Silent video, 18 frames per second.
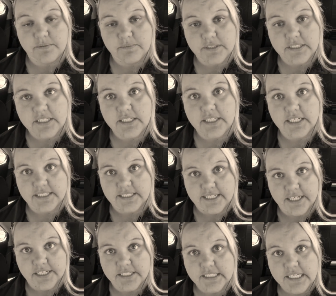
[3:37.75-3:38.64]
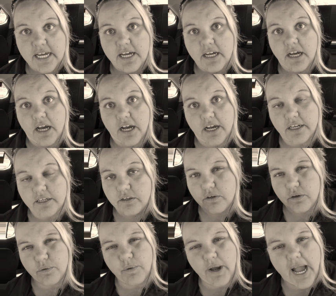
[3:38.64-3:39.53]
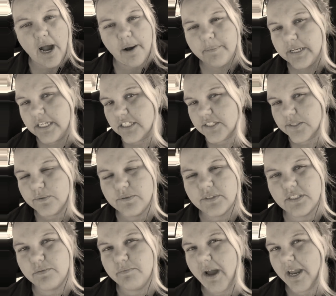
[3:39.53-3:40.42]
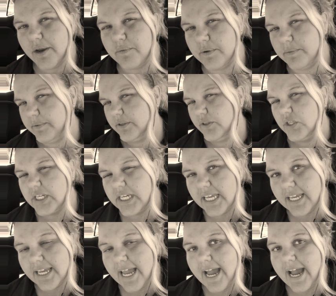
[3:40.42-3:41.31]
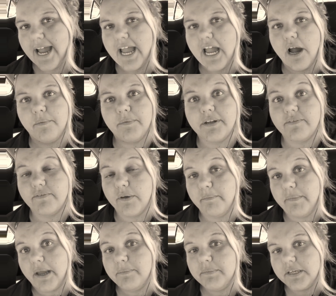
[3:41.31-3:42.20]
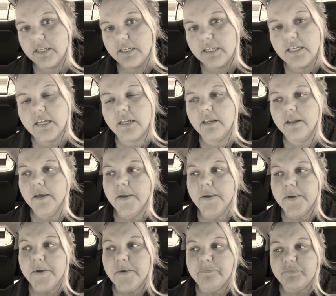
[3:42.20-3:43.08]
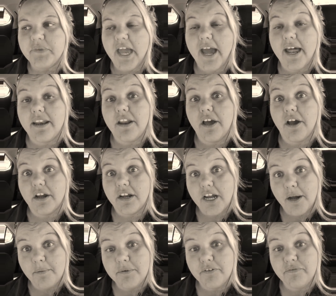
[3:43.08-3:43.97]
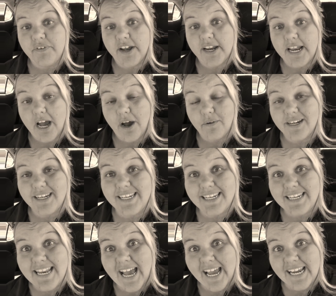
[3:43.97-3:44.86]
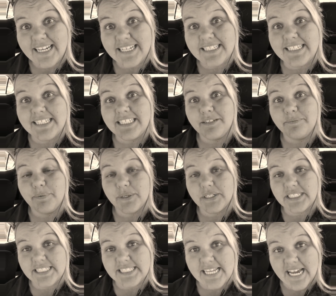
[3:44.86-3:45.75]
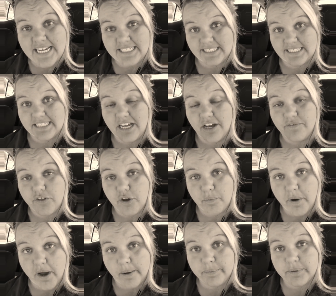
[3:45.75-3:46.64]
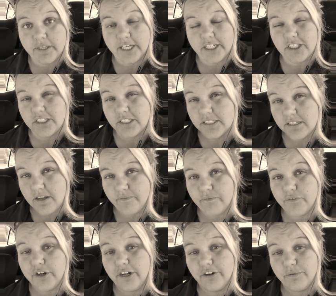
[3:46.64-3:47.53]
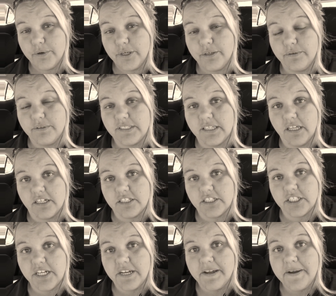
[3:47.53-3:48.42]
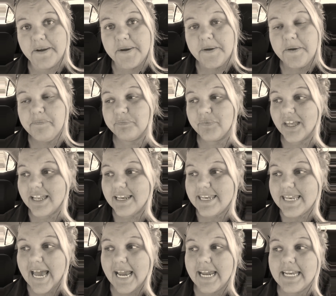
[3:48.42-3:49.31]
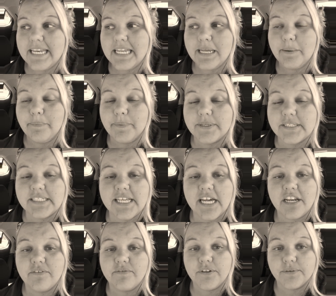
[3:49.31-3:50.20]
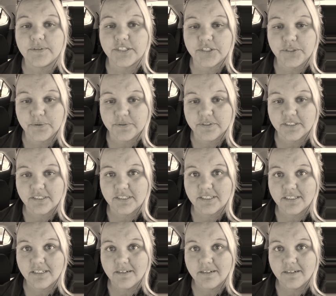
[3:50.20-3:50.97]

statistics. How many students might we be looking at? How many of them might be in need? And come to find out, 90% of their population is on free or reduced lunch. 90% of those students